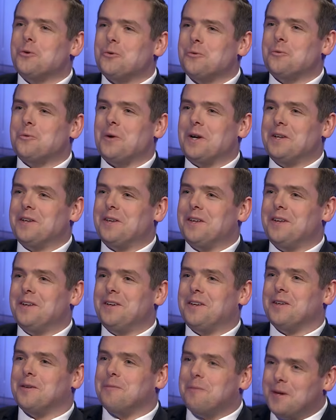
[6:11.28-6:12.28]
don't want
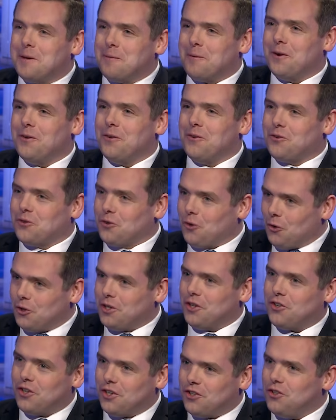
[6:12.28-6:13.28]
to speak about
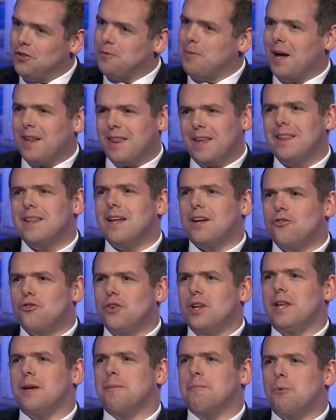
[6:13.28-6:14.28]
Scottish issues, but I think that's
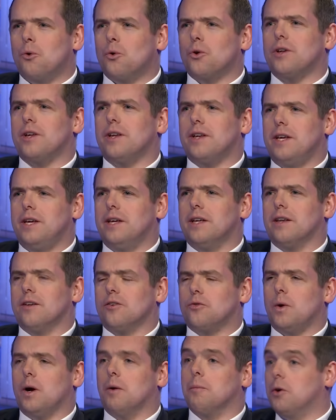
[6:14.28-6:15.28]
really important here
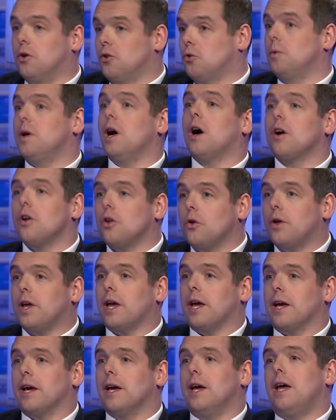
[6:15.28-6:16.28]
as well, because we are
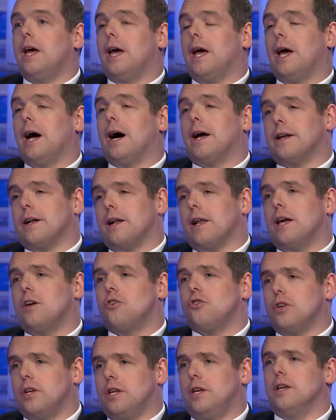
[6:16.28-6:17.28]
looking at an
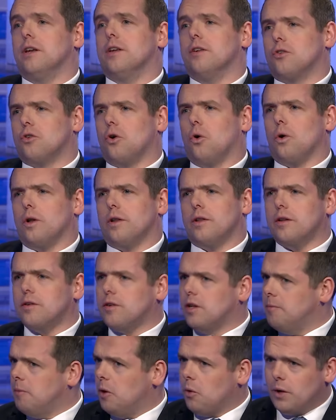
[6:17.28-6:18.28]
election here in Scotland
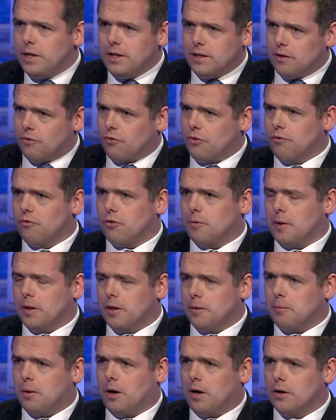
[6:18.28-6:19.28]
that's going to be quite different from
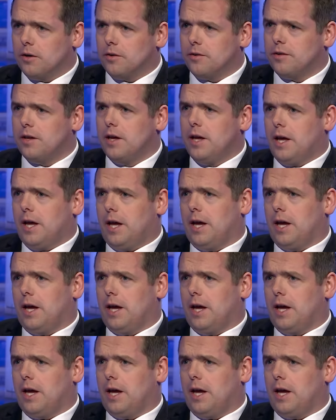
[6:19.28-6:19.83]
other parts